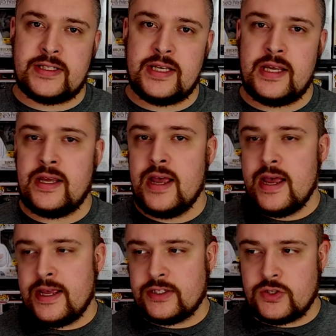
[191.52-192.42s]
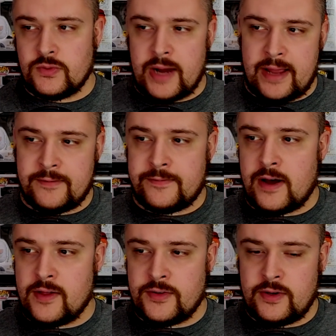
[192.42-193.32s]
we see his
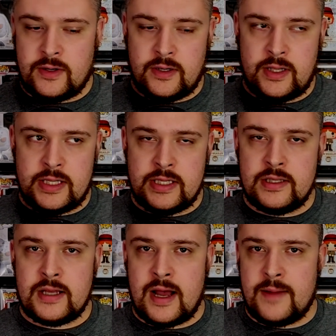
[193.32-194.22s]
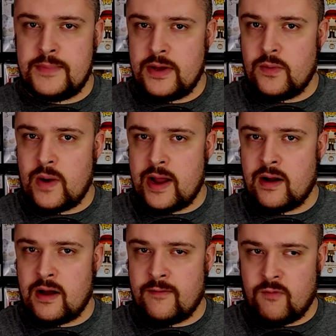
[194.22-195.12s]
grandfather not be
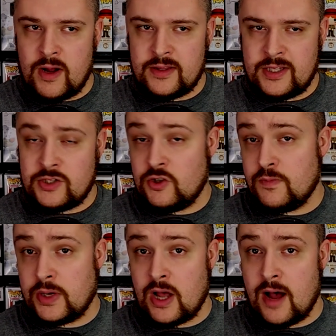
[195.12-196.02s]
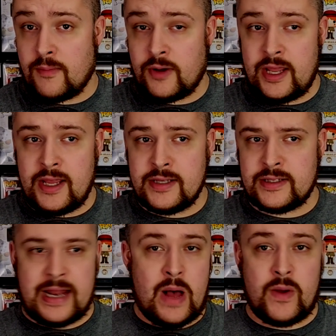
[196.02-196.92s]
aware of what this chupacabra
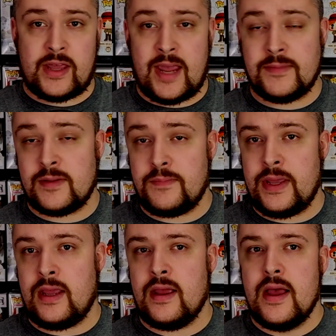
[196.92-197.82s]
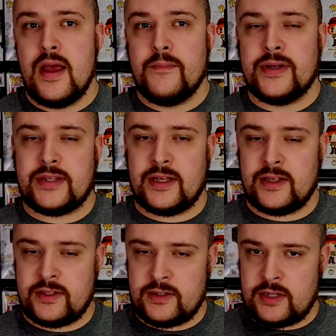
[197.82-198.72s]
is and how it came to be. But
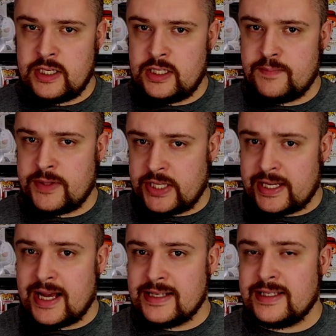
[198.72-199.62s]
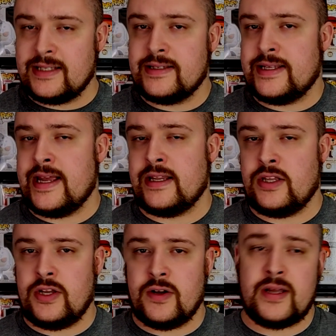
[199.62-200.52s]
the cousins in
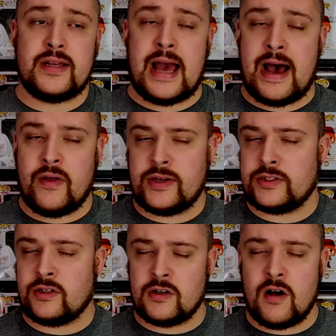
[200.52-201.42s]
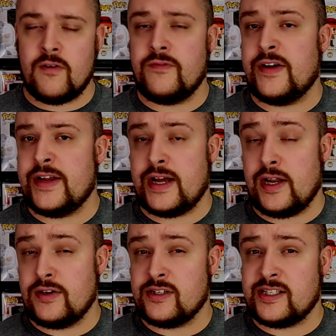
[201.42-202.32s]
here and Alex are all very
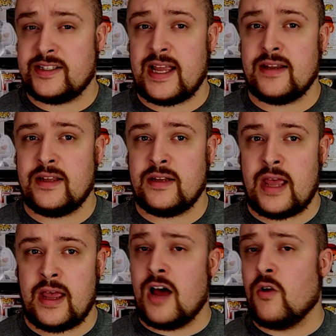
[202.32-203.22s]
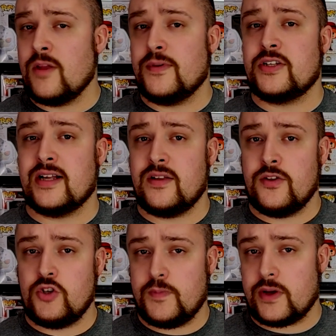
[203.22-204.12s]
understanding, not only protecting
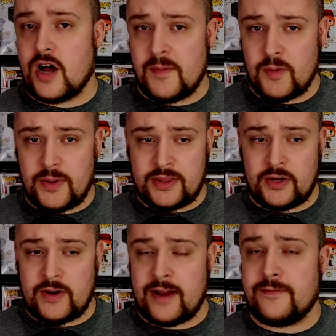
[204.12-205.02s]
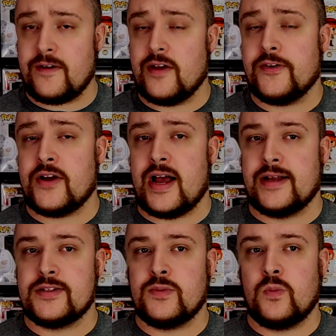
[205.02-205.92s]
the chupacabra, but the grandfather
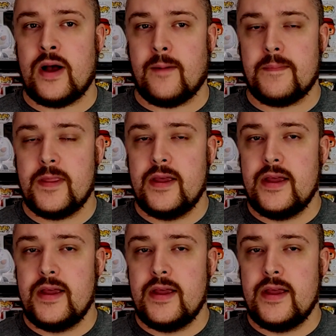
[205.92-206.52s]
as well.